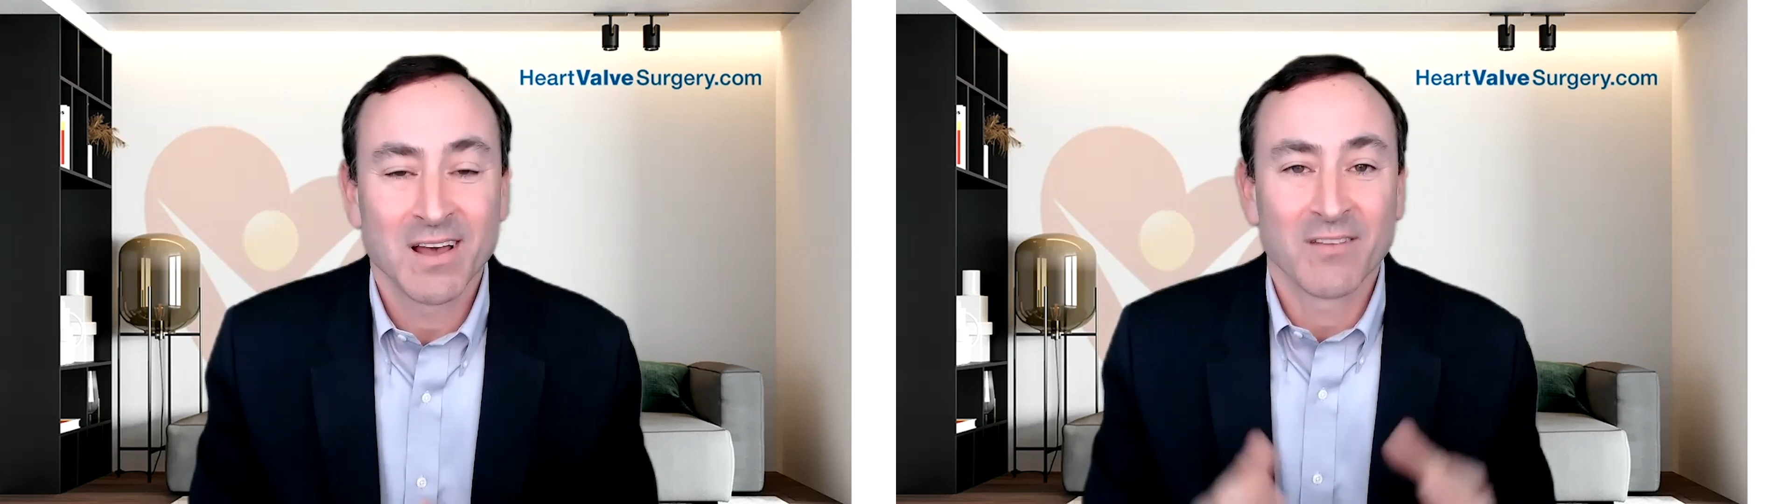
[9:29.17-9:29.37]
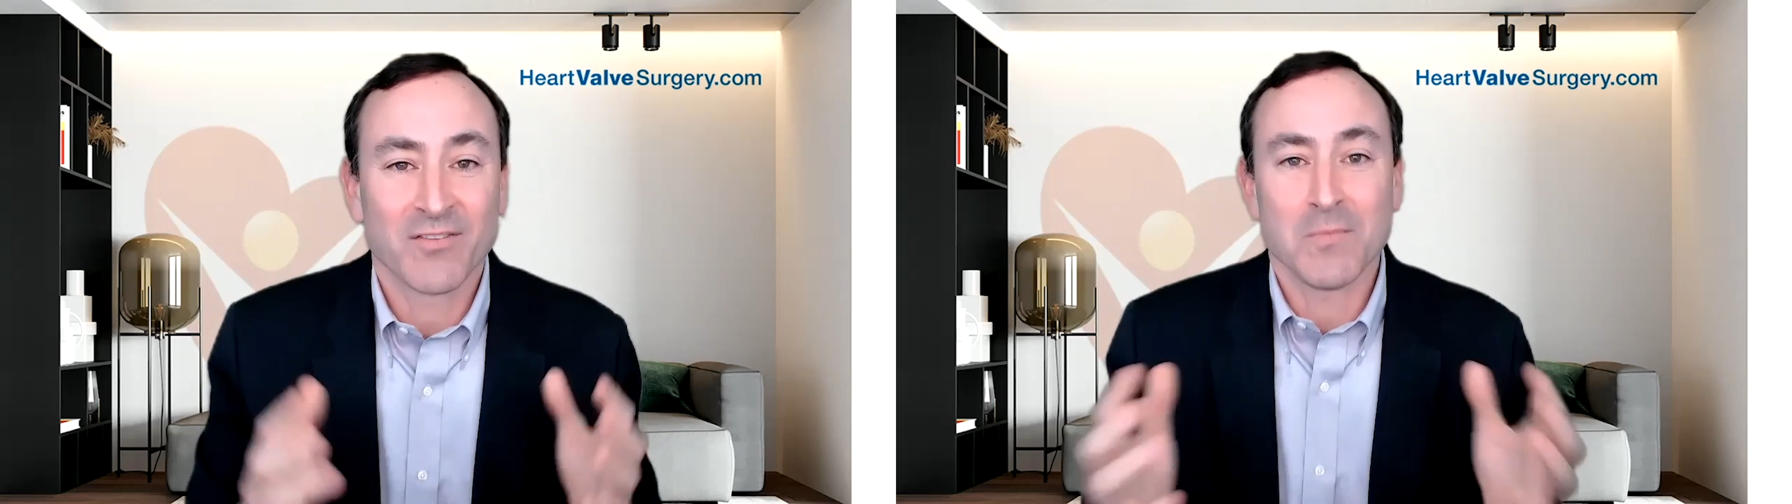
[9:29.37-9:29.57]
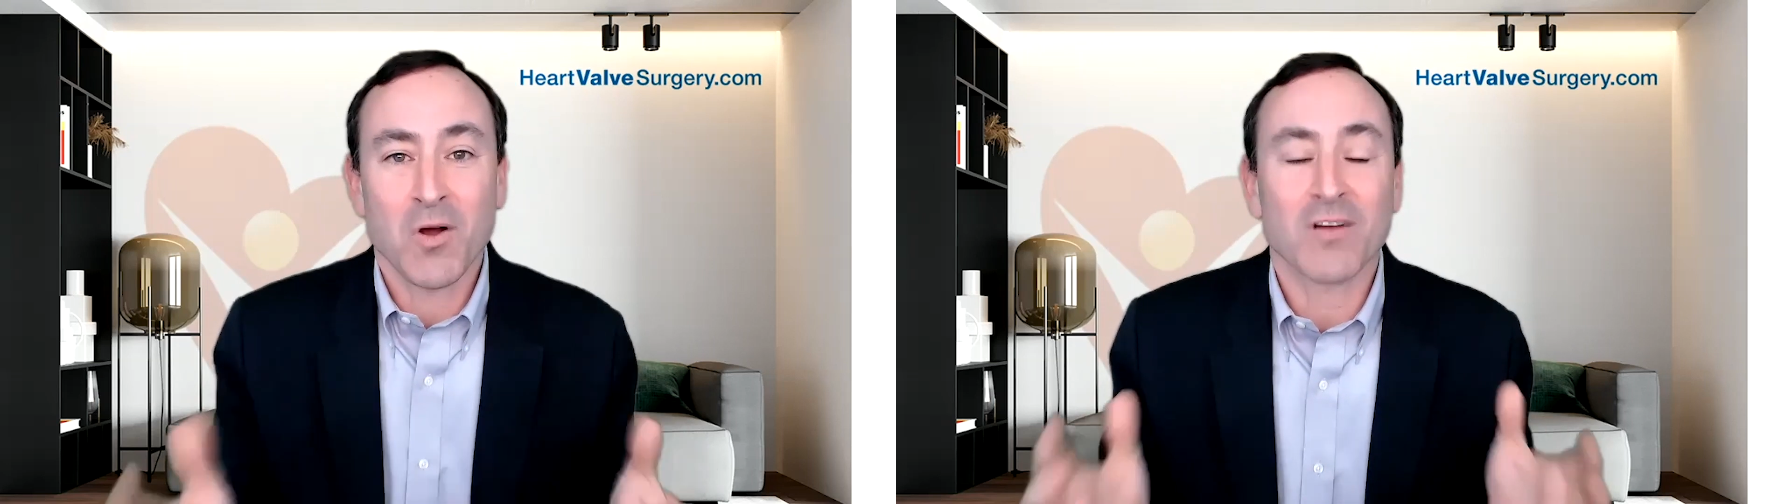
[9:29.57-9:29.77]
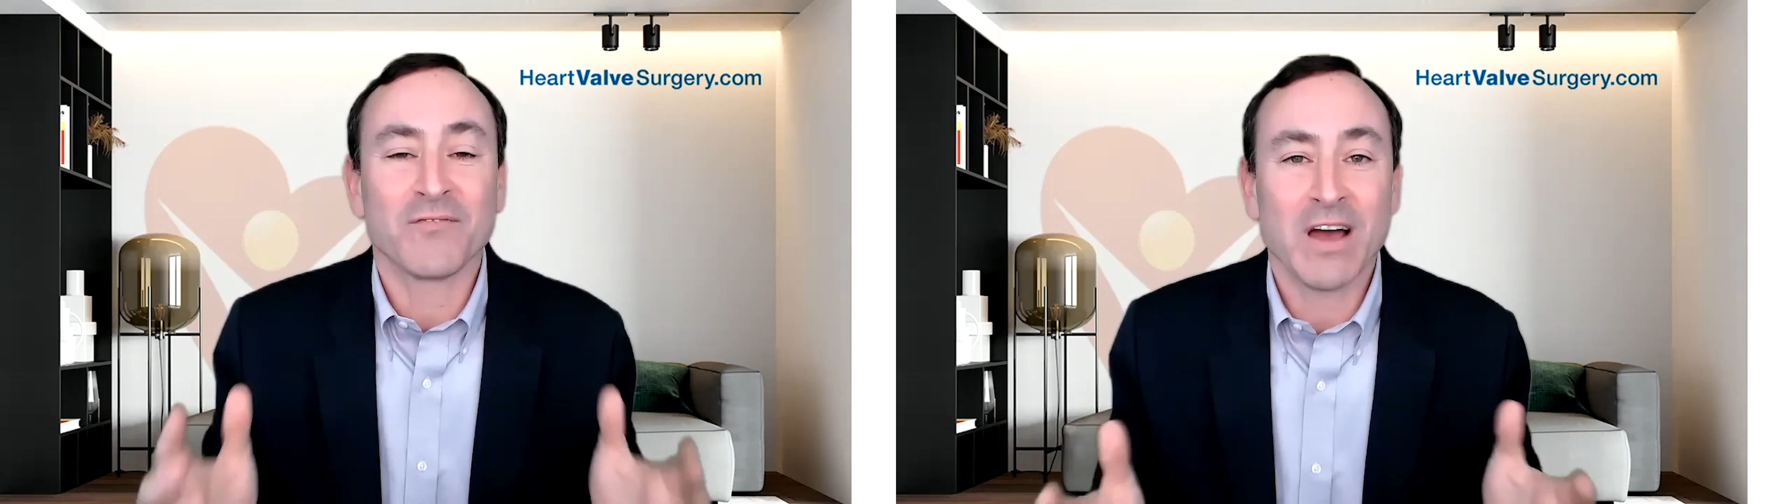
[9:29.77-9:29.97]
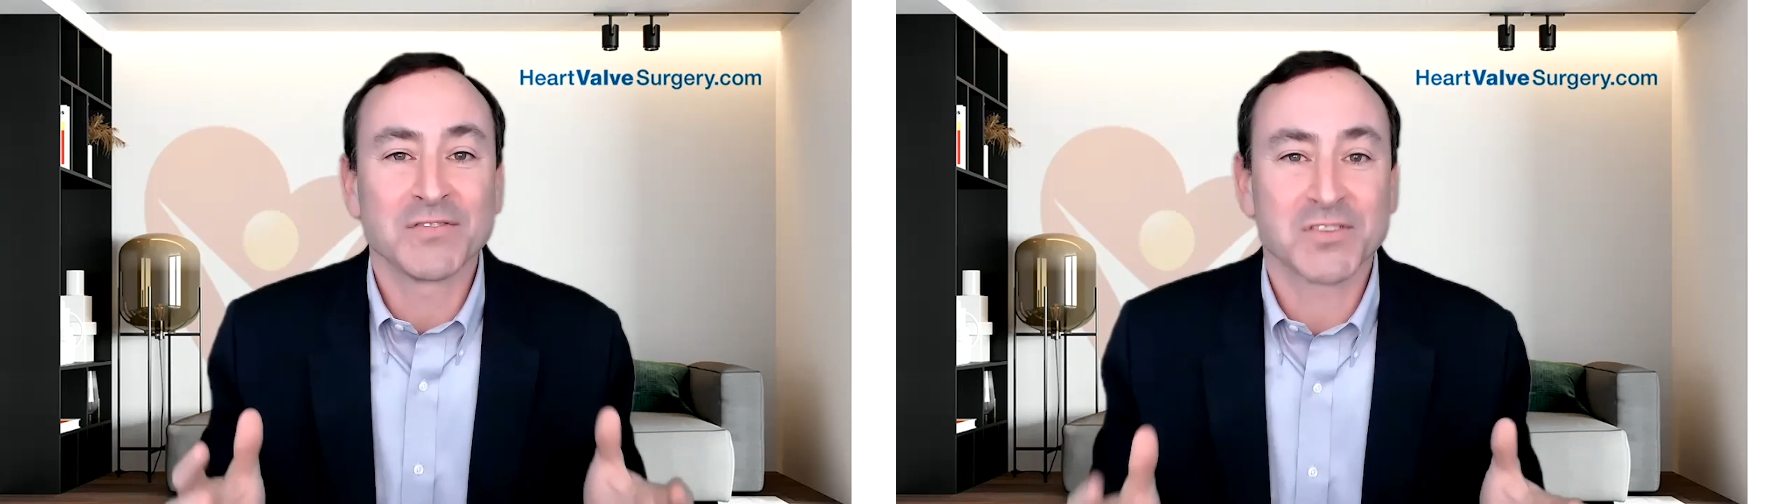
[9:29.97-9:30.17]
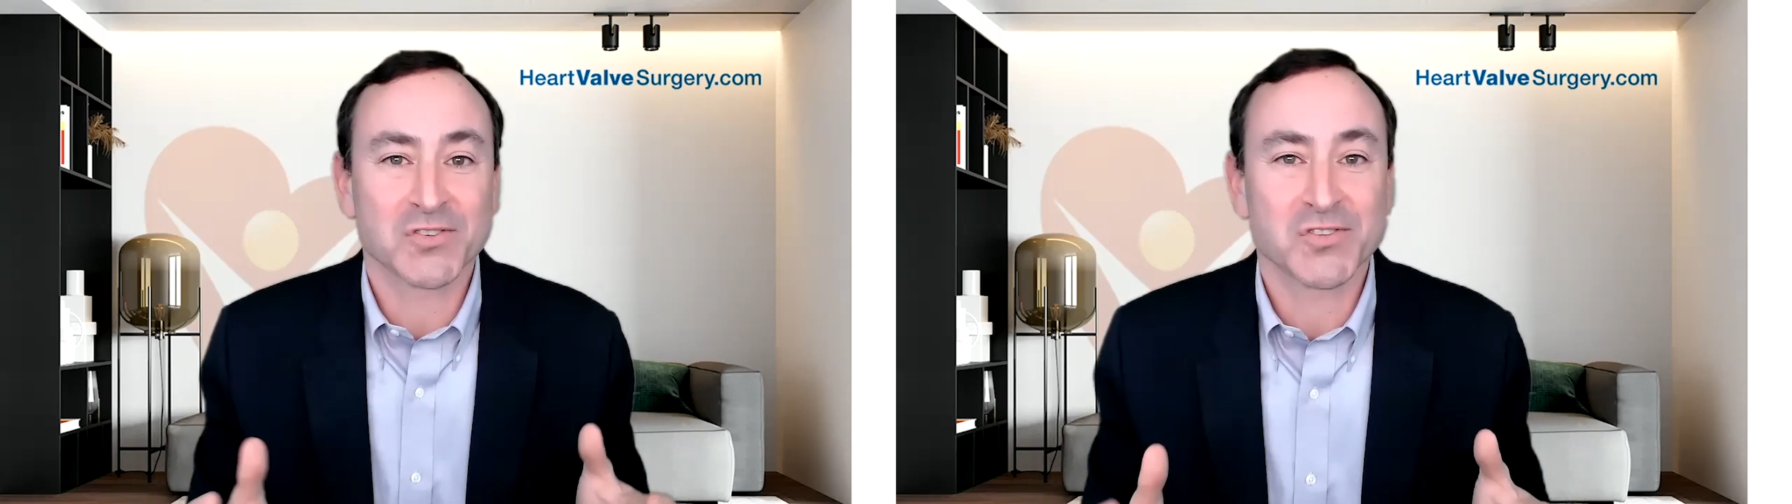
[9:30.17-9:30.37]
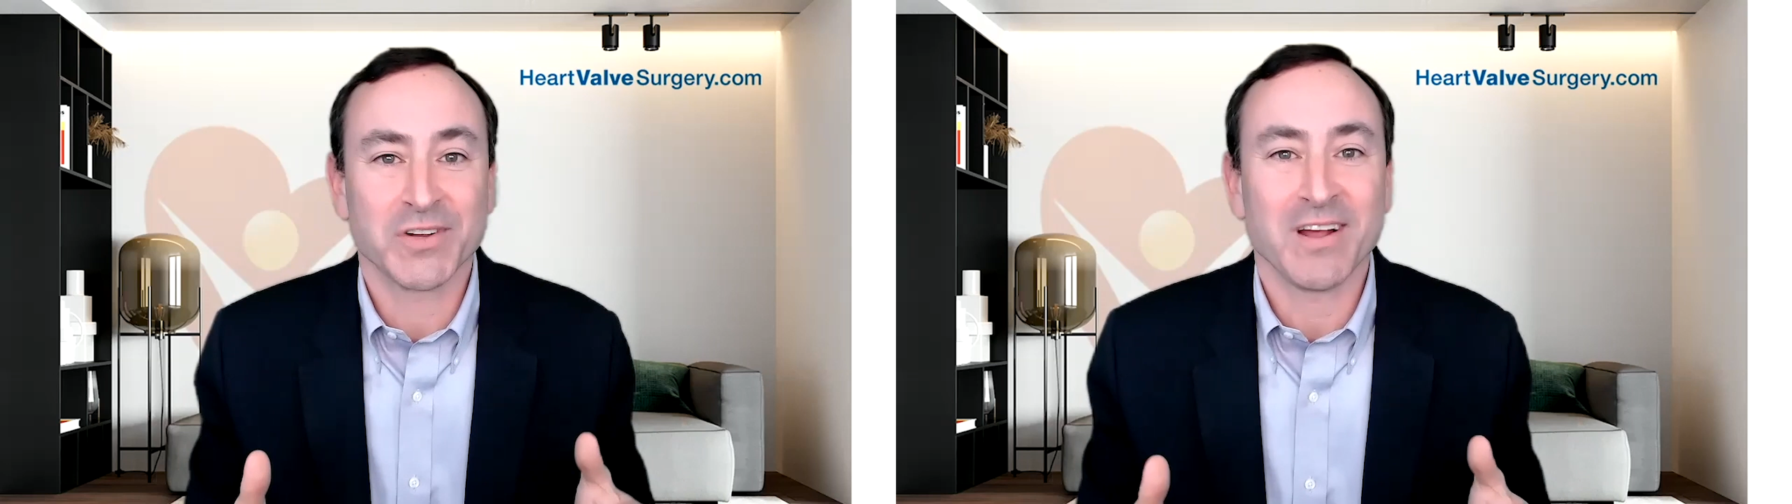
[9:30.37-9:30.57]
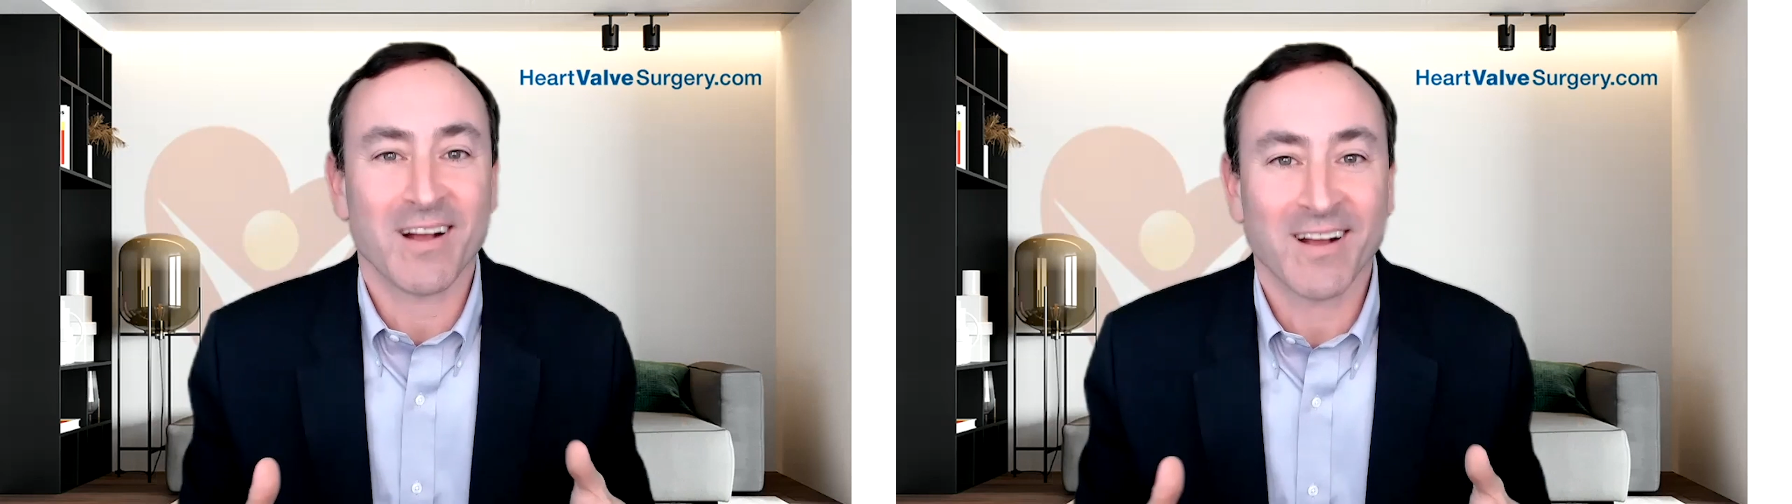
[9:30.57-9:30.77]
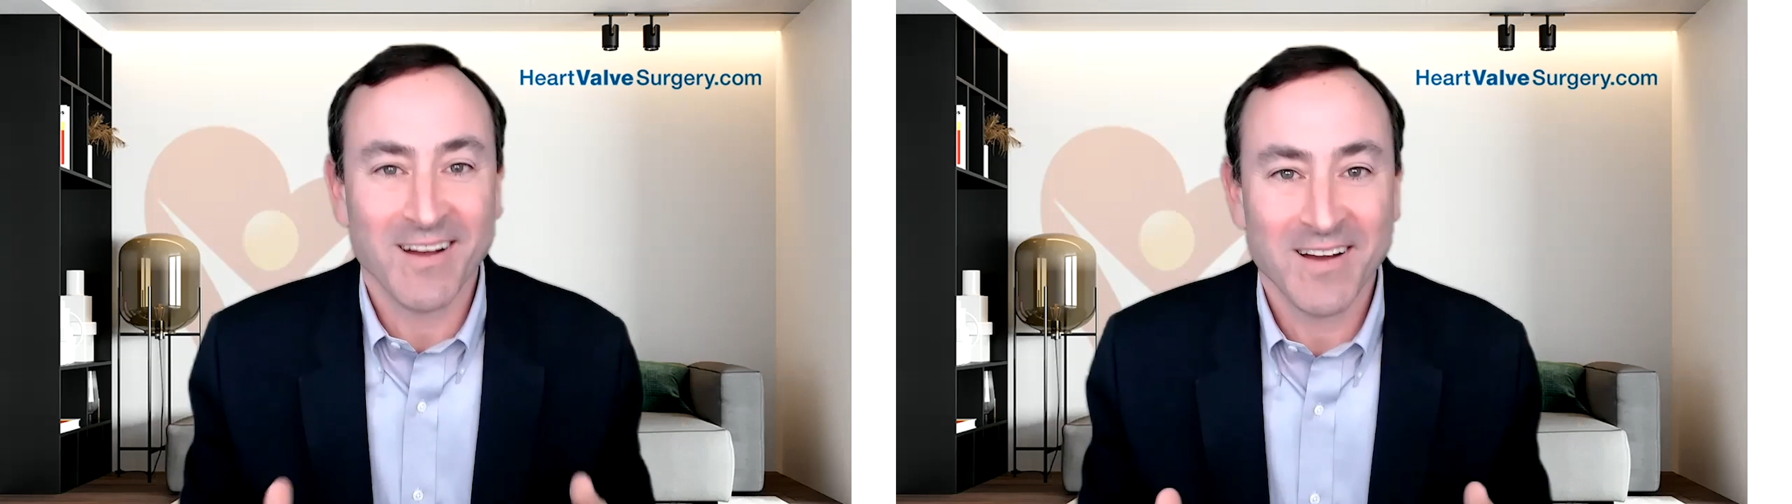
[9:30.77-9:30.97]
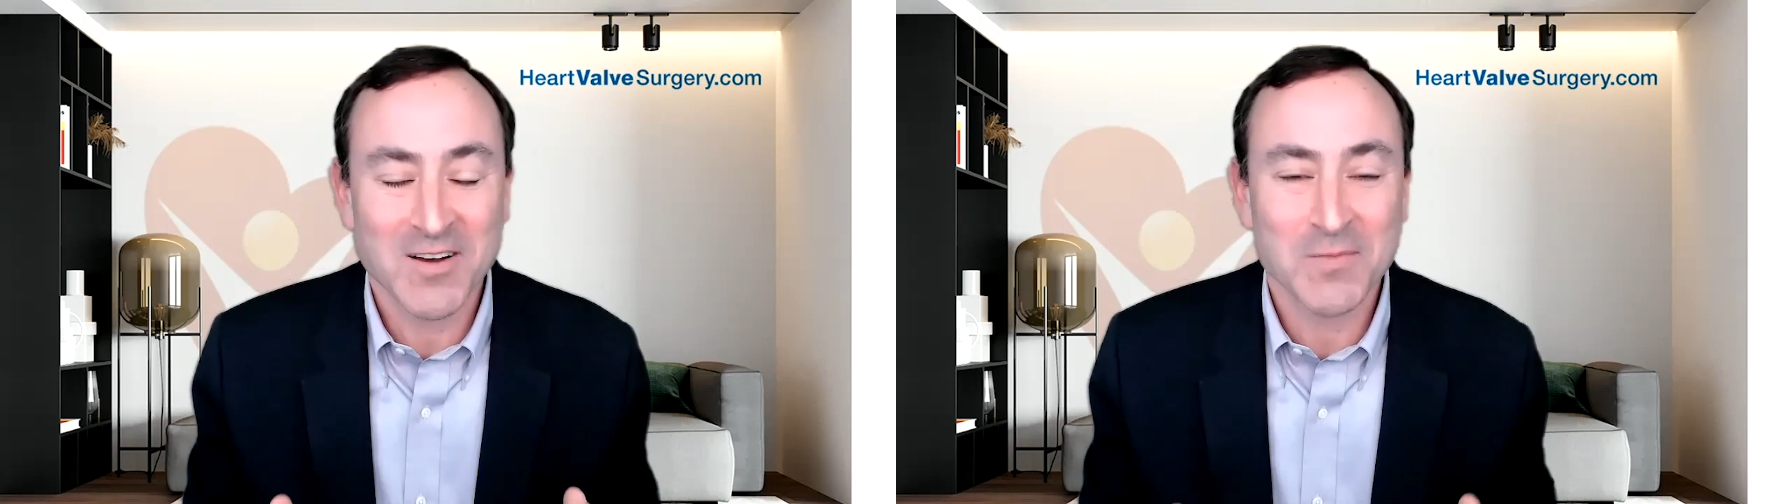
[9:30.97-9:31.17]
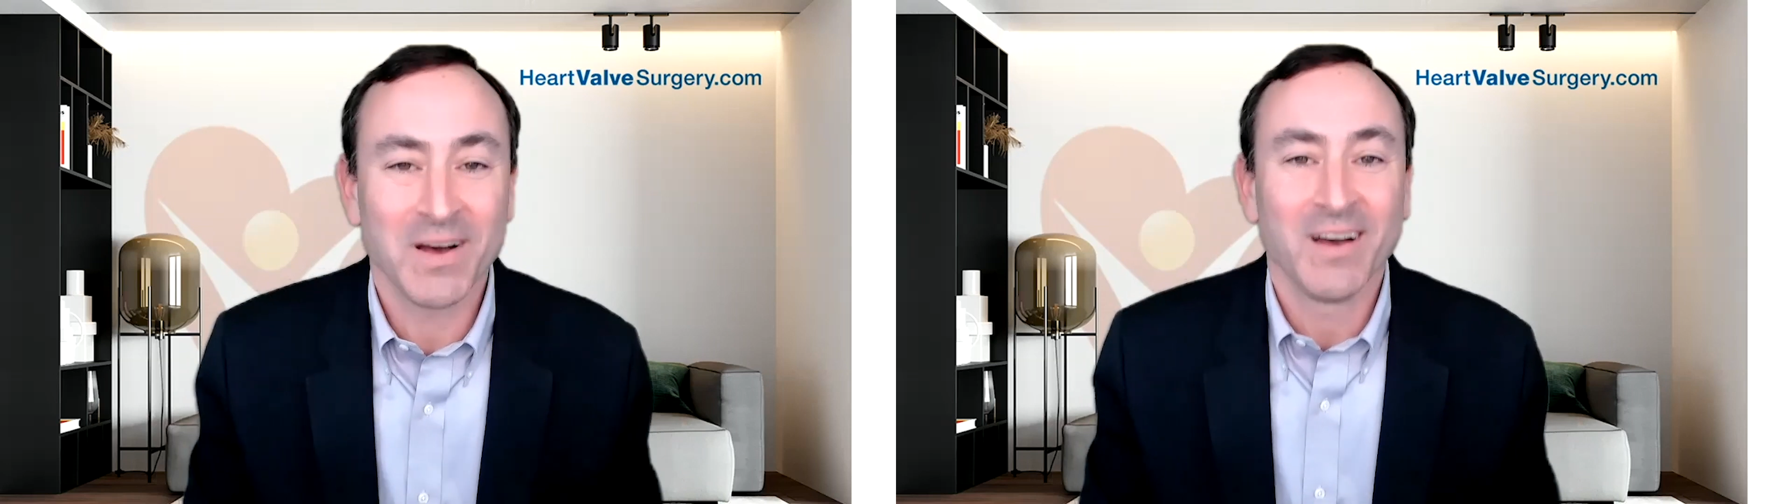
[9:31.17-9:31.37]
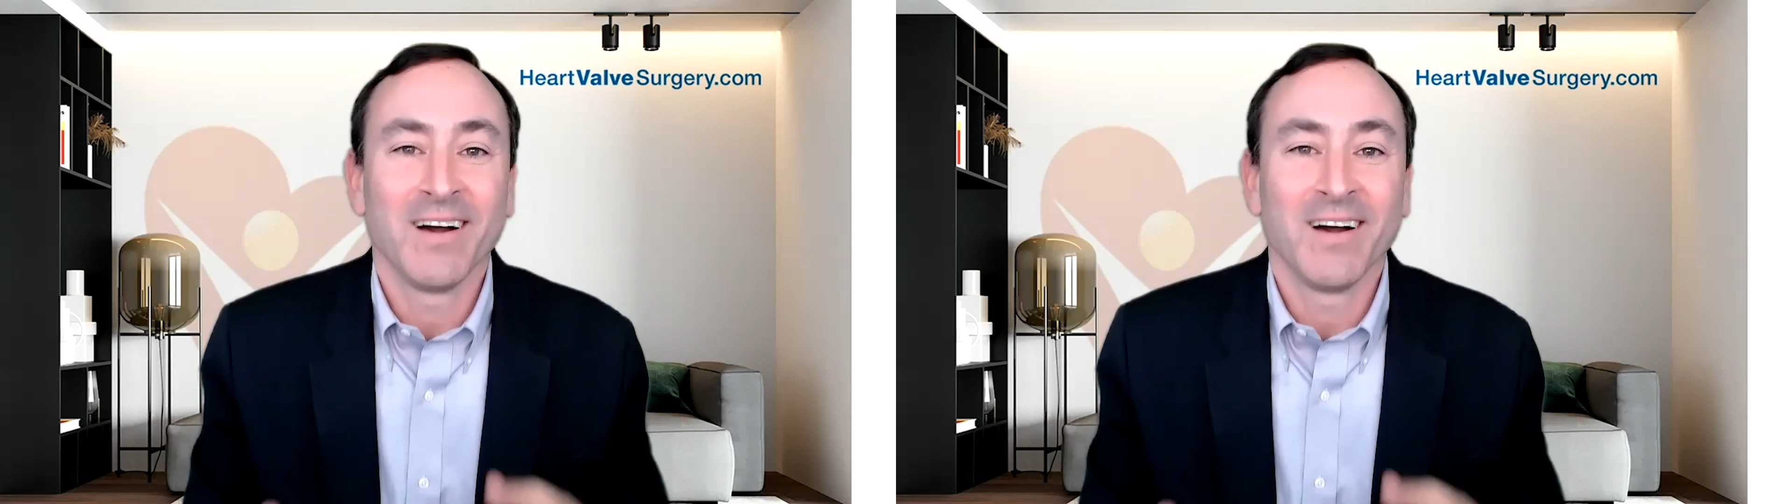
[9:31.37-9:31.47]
from heart valve surgery dot com,